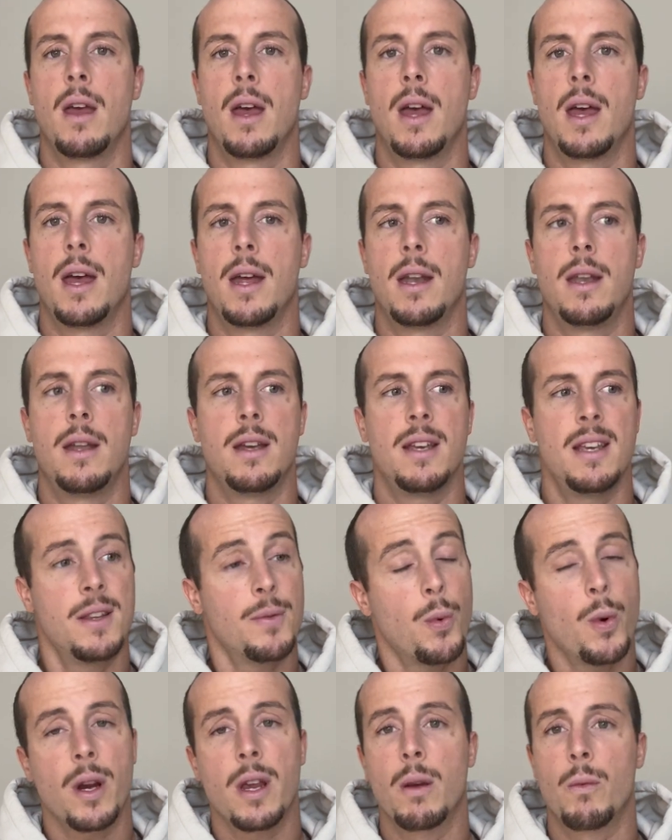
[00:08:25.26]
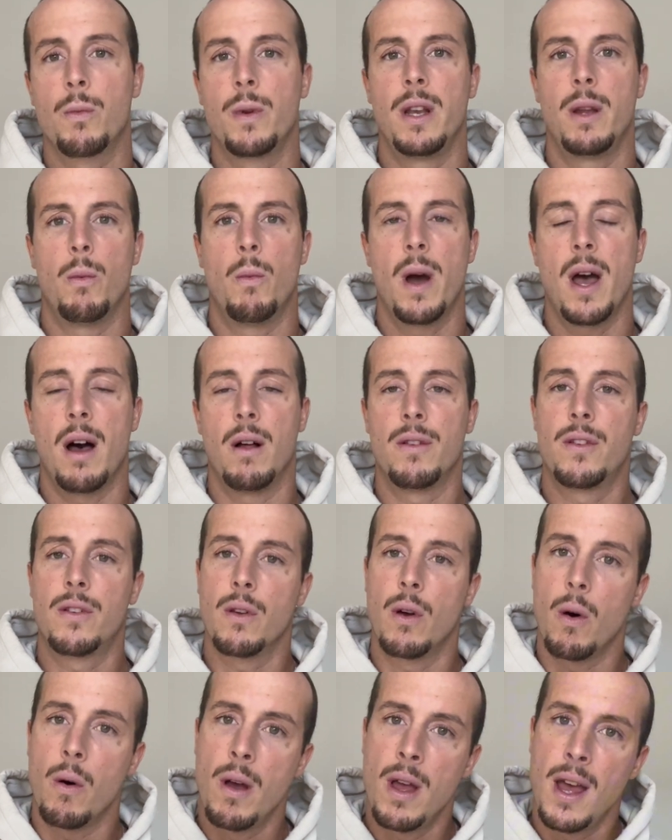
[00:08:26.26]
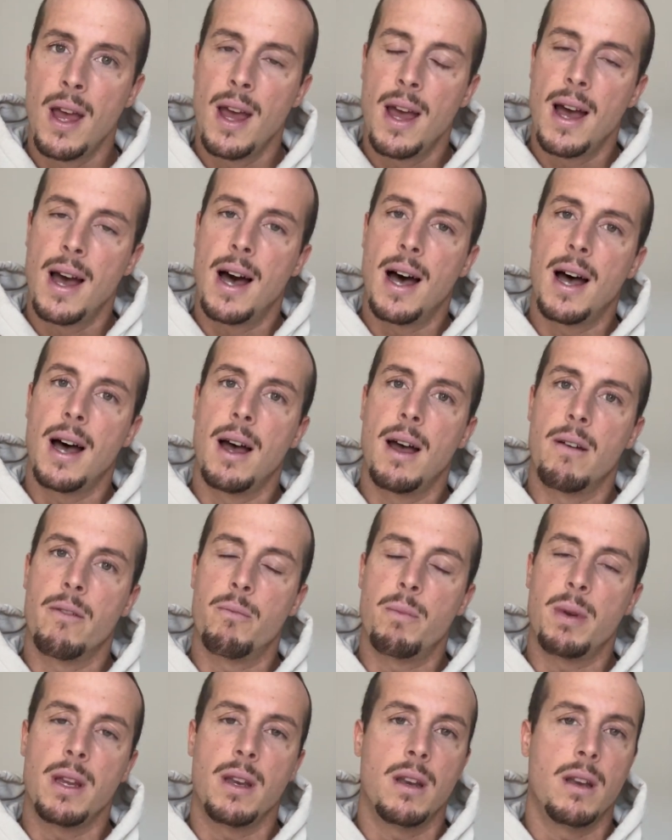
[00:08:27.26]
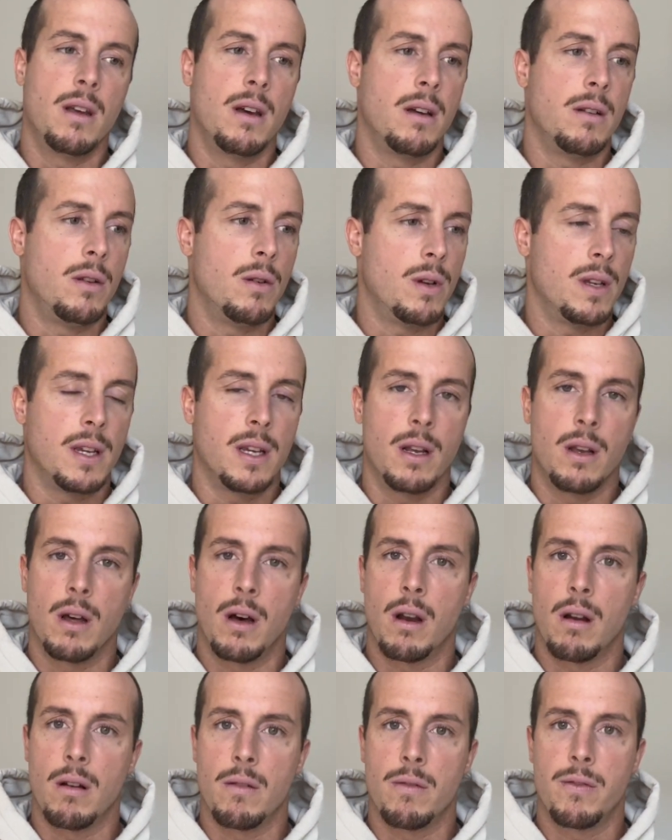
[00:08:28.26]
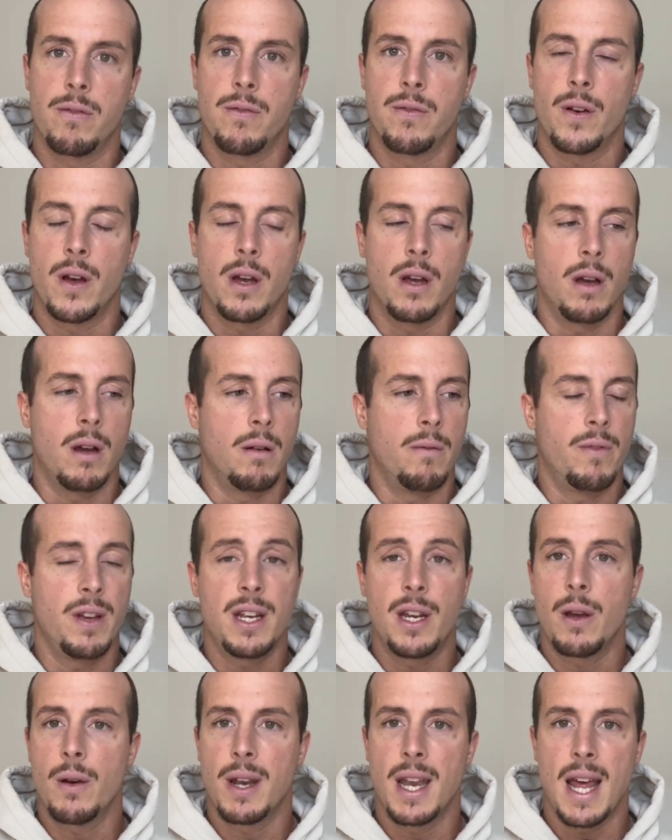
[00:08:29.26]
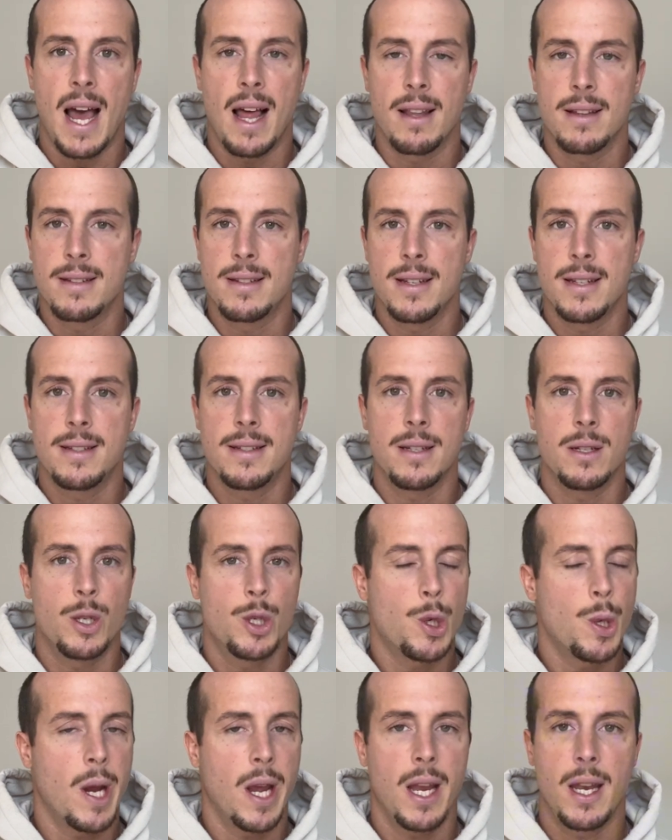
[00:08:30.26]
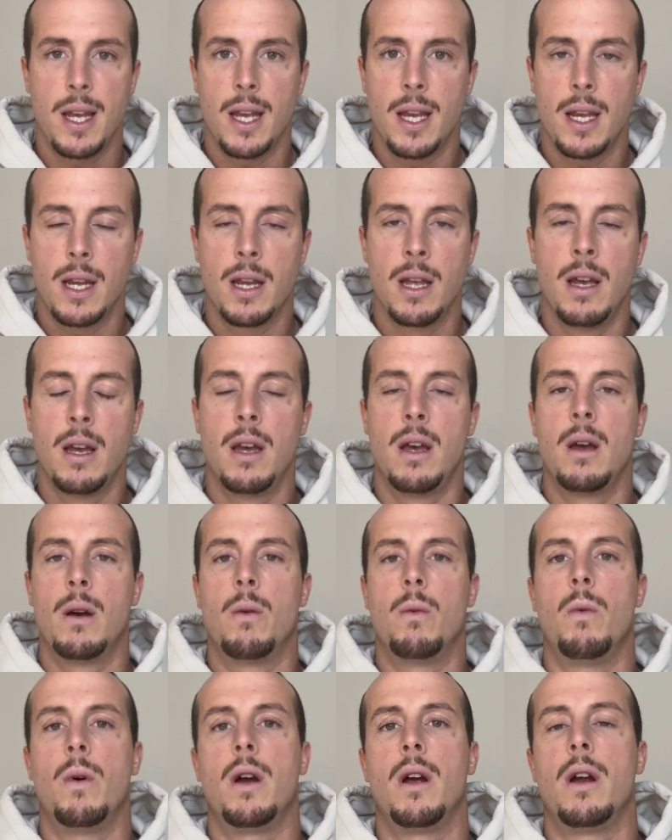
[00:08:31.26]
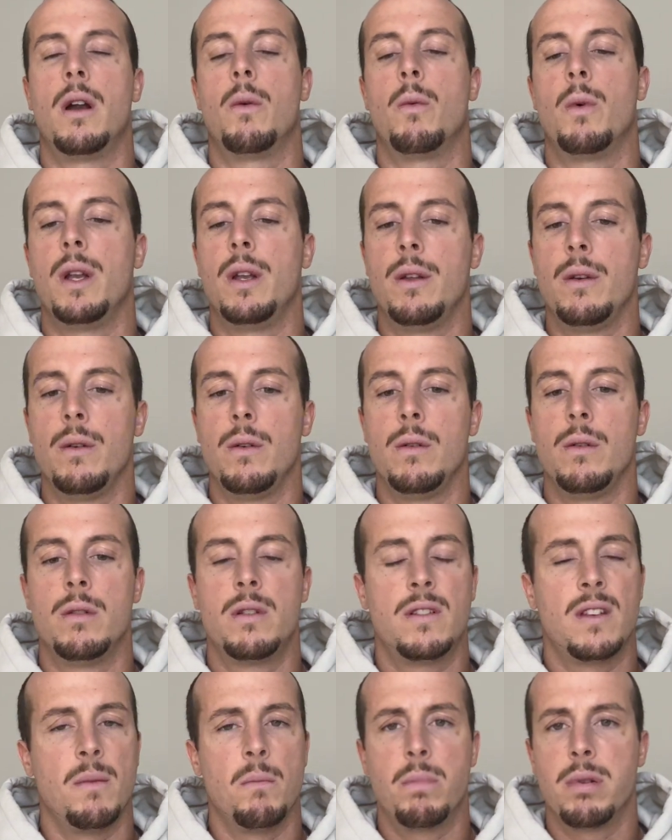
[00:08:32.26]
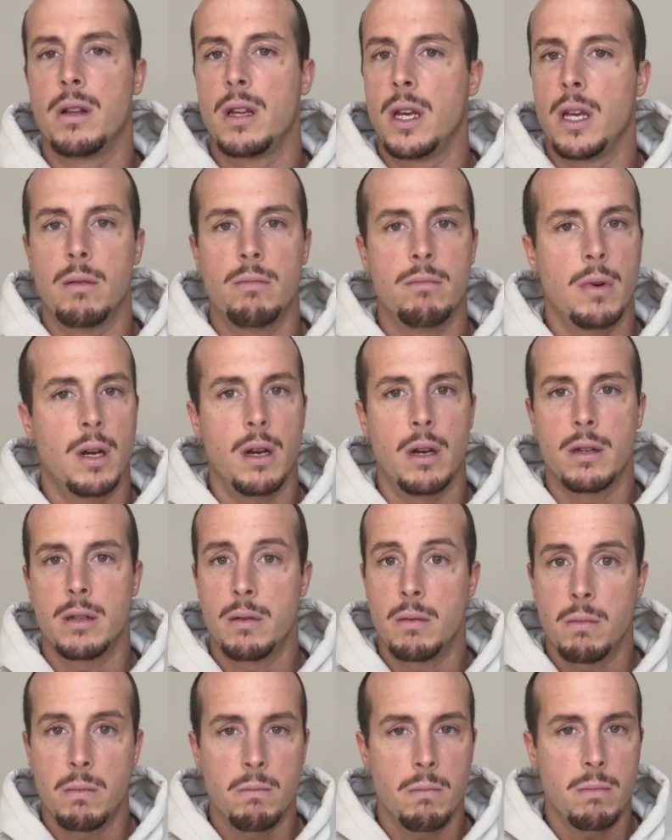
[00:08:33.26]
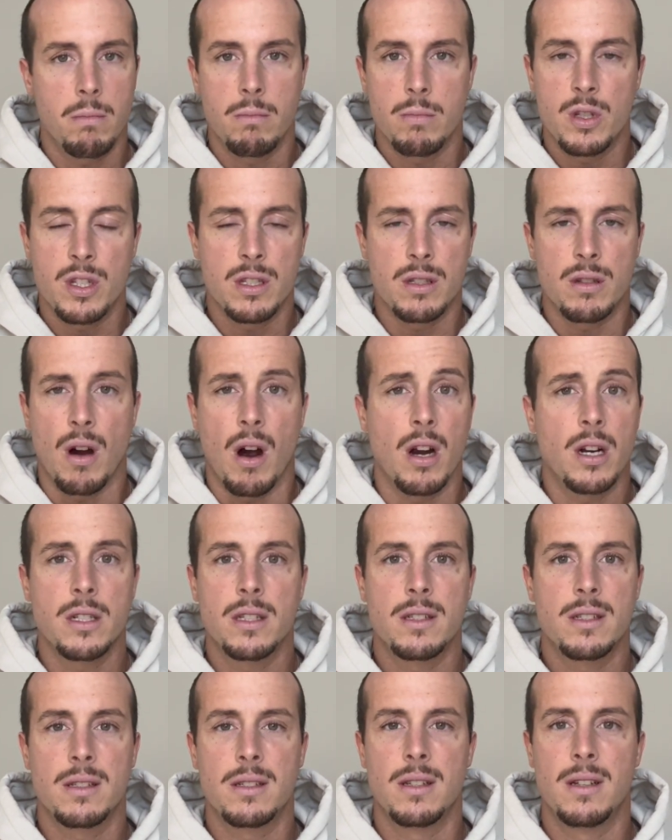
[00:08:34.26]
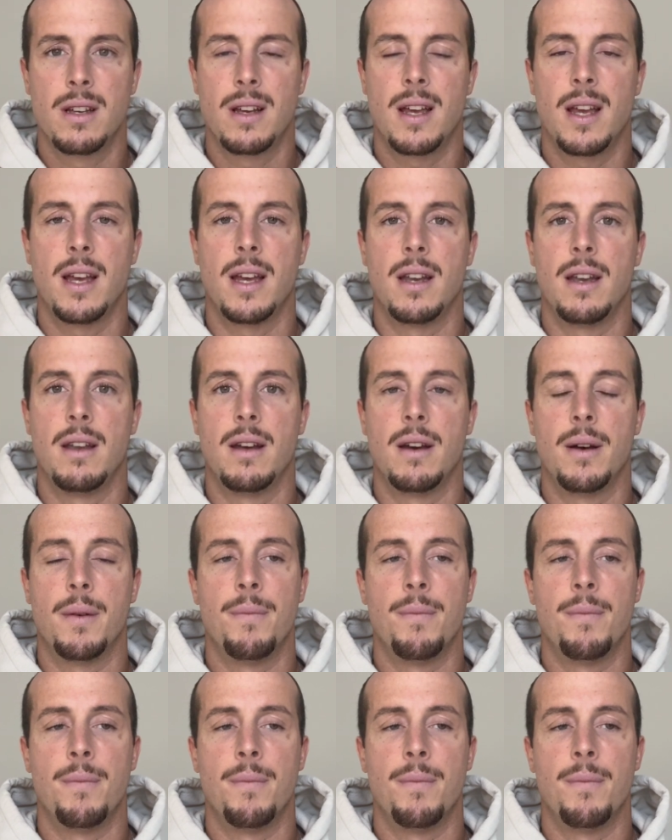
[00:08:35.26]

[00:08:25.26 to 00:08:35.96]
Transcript: And it's working really well. So I've been doing a lot of video analysis in training where we do simply starts, and